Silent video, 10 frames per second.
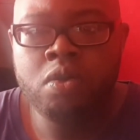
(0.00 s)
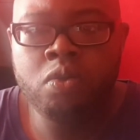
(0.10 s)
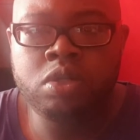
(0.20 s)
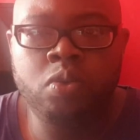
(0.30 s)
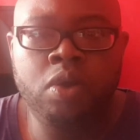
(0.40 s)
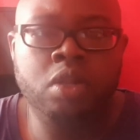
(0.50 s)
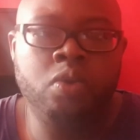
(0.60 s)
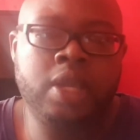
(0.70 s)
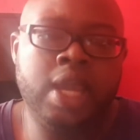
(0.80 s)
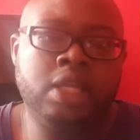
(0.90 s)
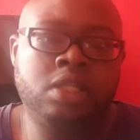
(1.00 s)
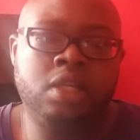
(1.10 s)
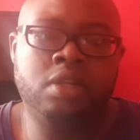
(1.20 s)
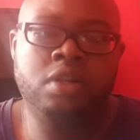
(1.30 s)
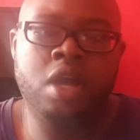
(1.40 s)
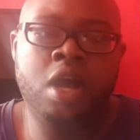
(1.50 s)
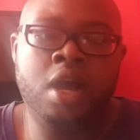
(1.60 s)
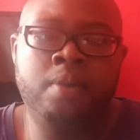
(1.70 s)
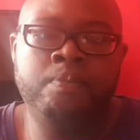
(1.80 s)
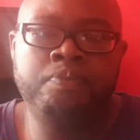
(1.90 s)

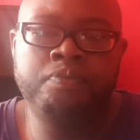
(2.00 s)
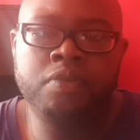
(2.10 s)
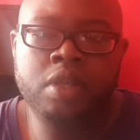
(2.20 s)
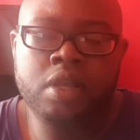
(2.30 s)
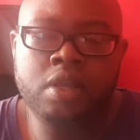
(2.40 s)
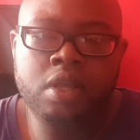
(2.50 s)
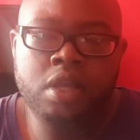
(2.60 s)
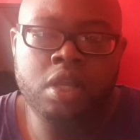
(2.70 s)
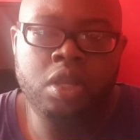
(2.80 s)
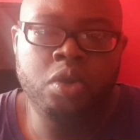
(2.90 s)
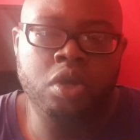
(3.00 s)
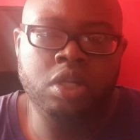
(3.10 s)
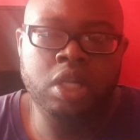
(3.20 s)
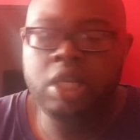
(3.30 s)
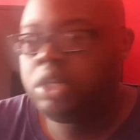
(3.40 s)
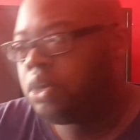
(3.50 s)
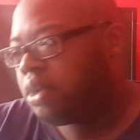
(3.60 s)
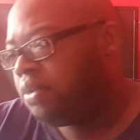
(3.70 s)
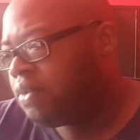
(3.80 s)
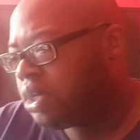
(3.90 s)
location. You got the
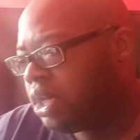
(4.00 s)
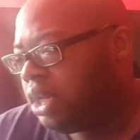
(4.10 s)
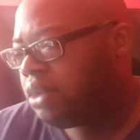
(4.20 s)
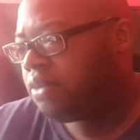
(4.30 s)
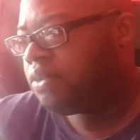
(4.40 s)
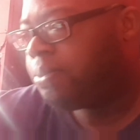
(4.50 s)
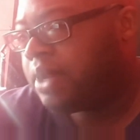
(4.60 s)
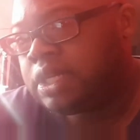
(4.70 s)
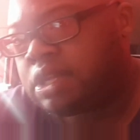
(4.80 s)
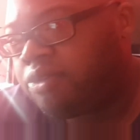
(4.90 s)
leader of the place. I